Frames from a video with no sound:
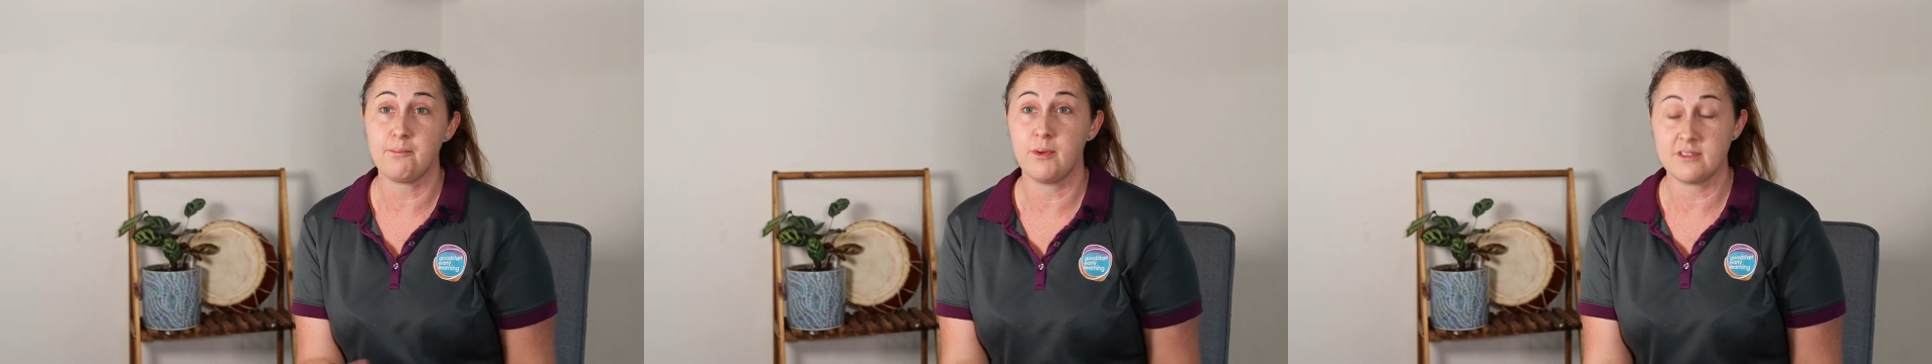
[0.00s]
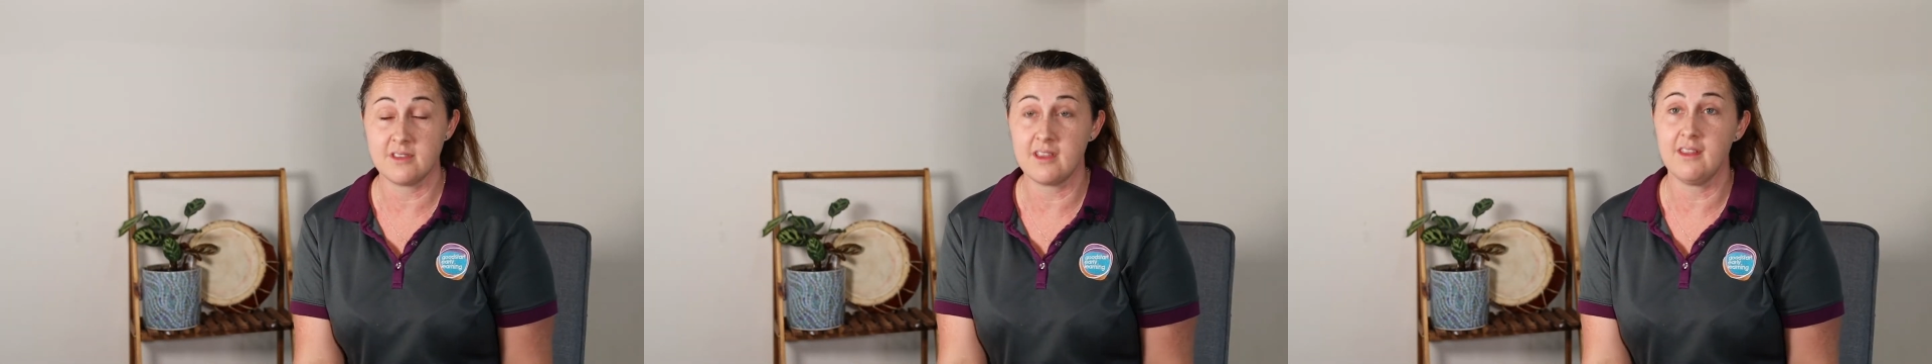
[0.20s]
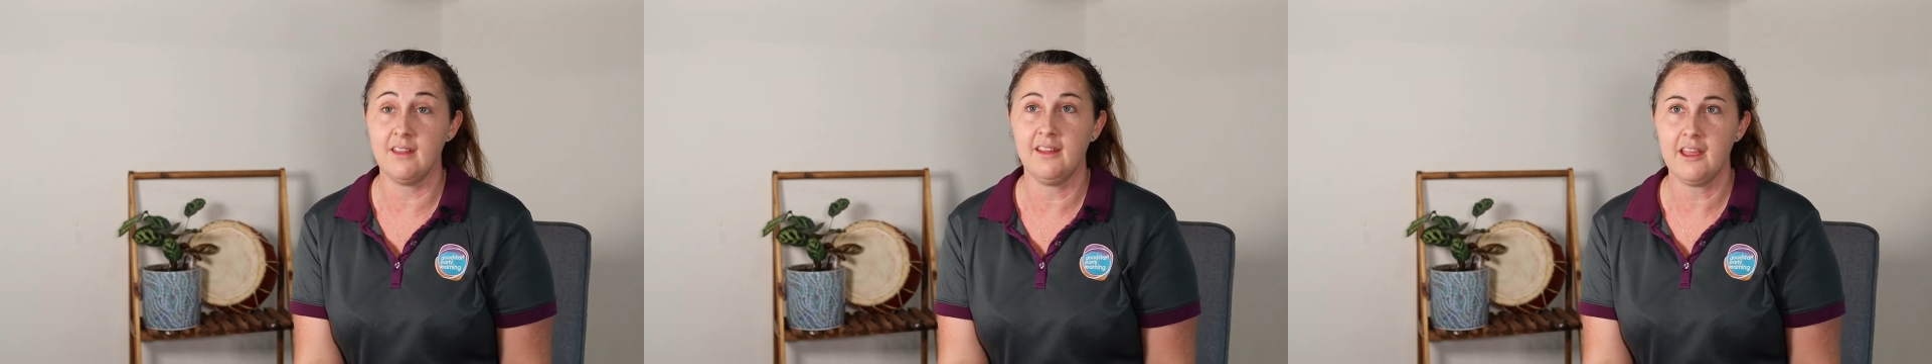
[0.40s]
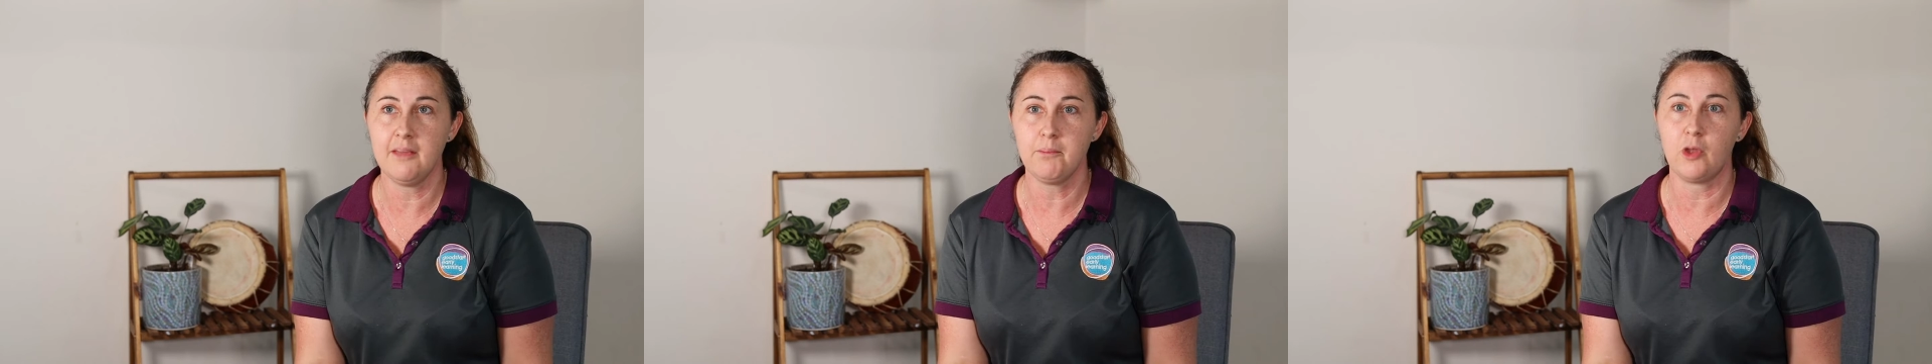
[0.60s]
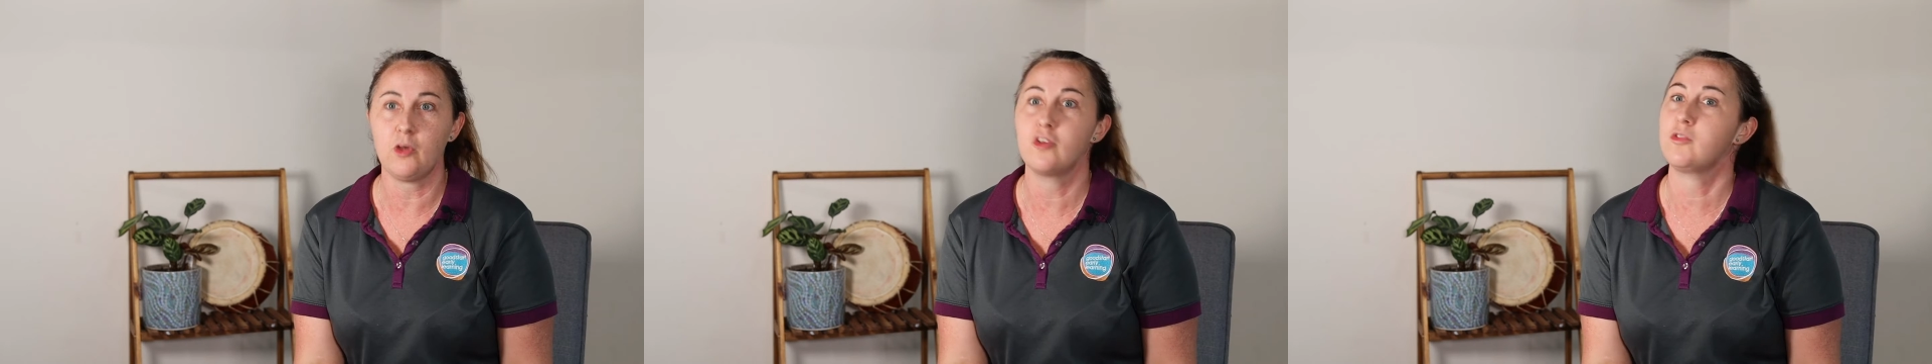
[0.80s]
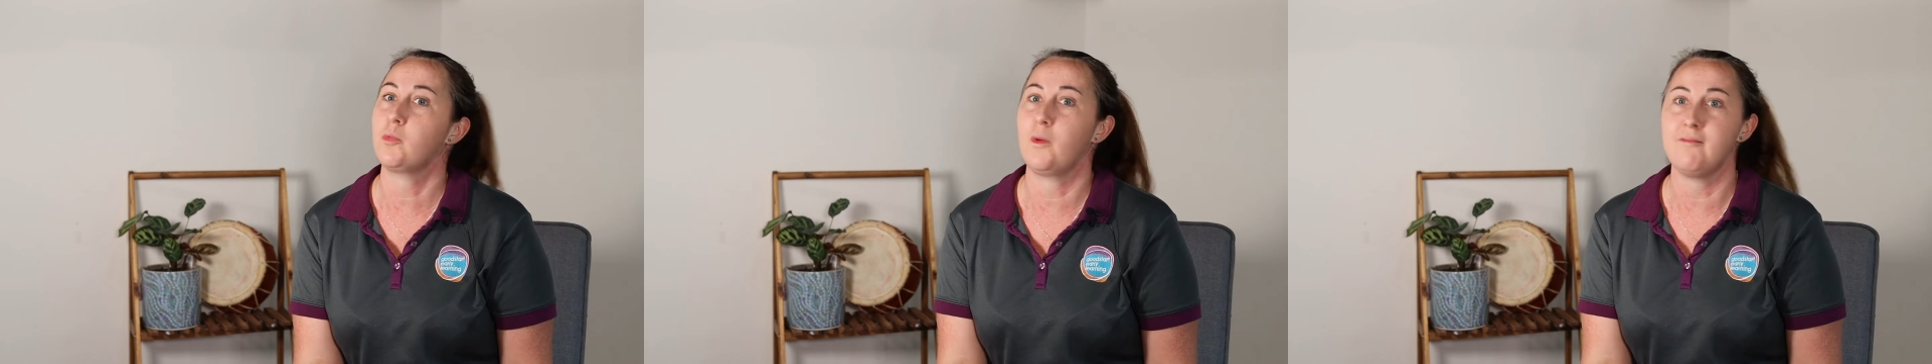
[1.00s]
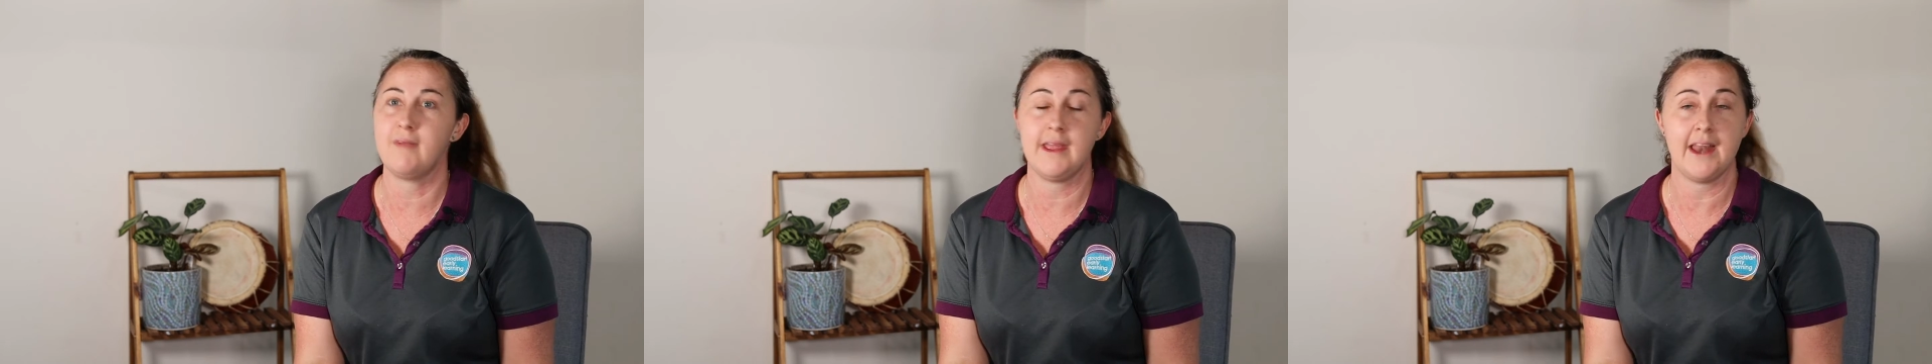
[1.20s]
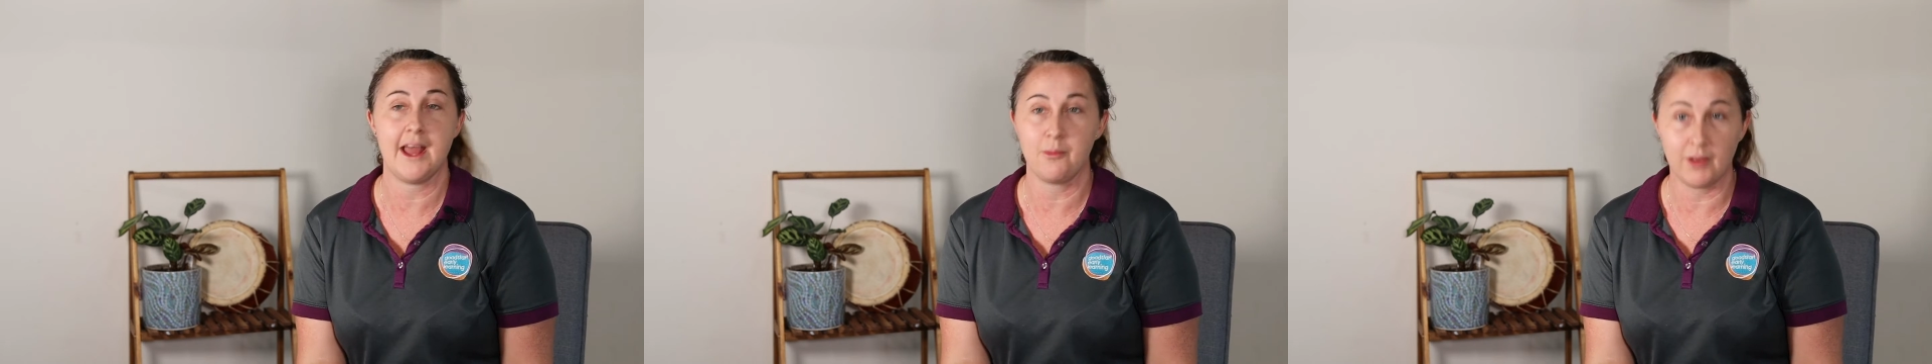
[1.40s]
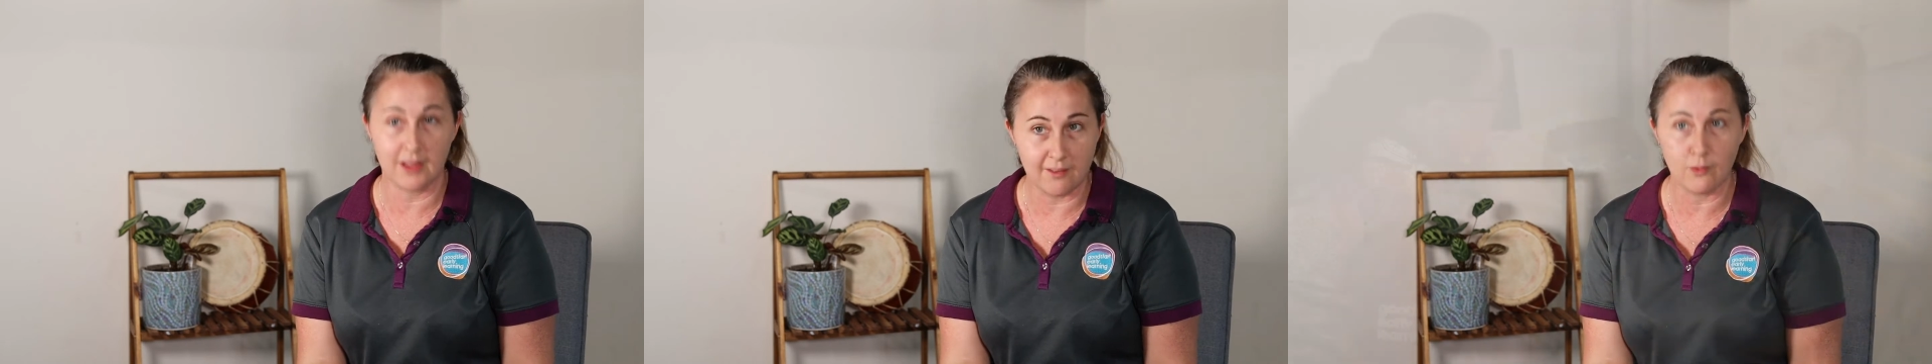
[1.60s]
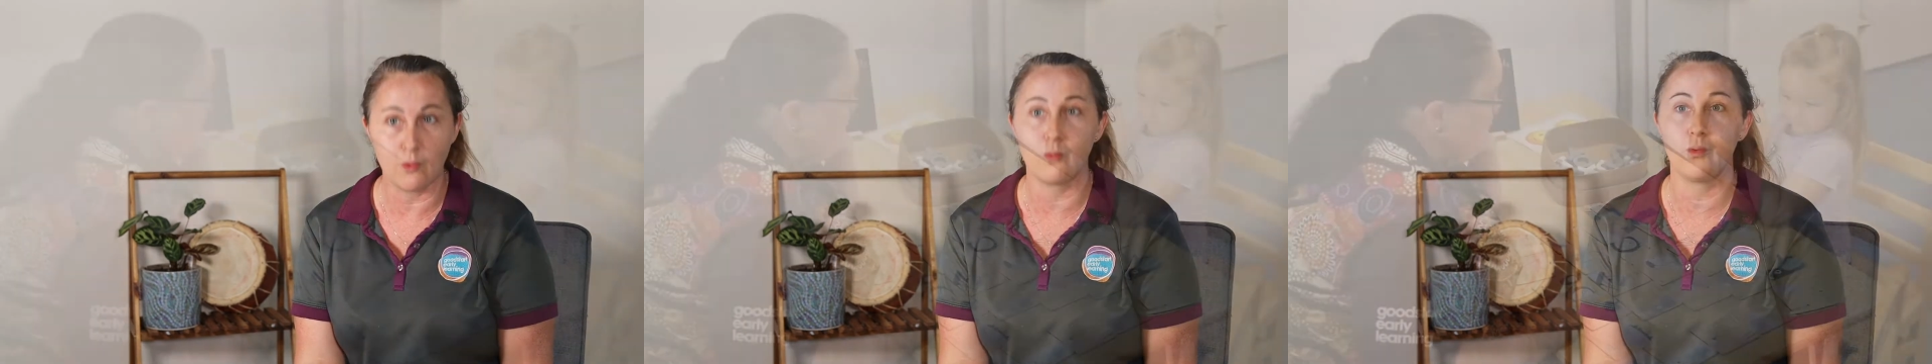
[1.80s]
particularly because we've been able to
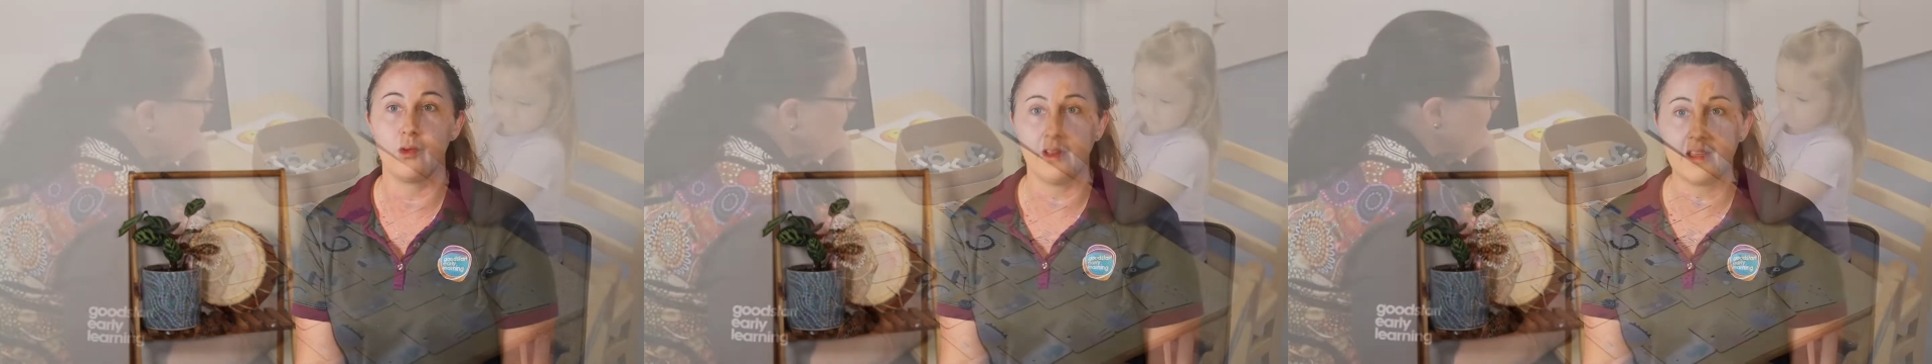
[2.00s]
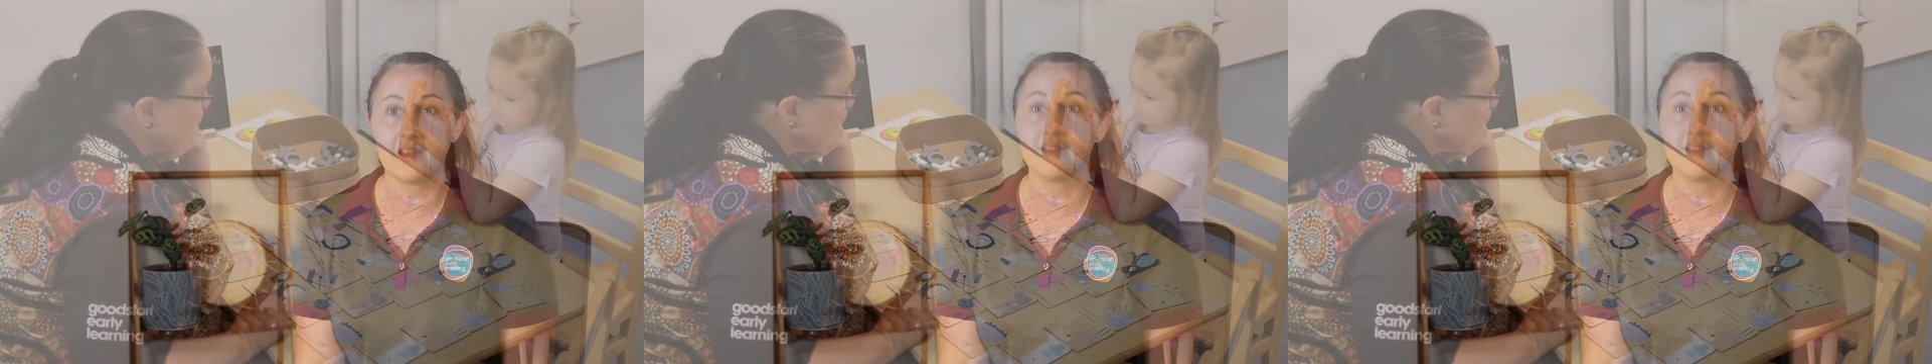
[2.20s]
give her a really